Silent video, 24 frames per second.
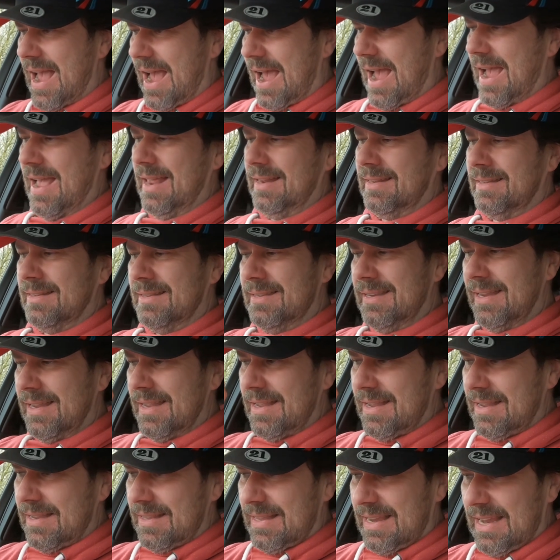and
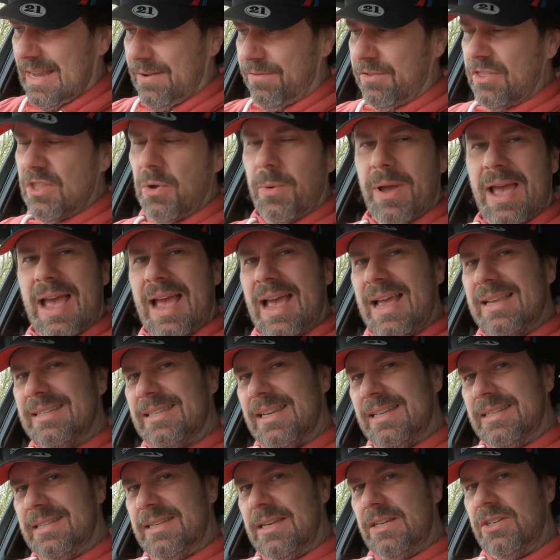even though it has a
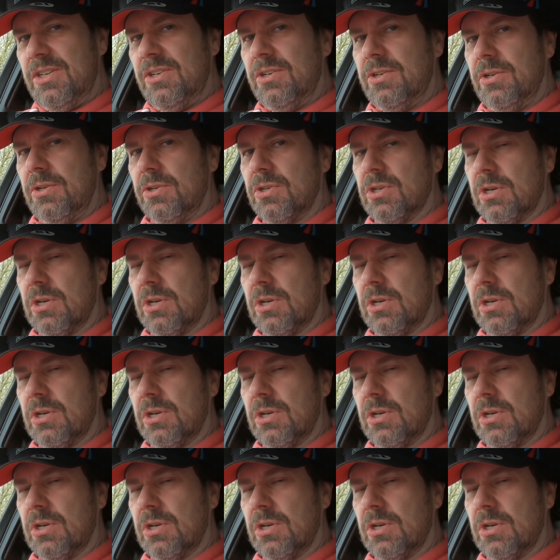digital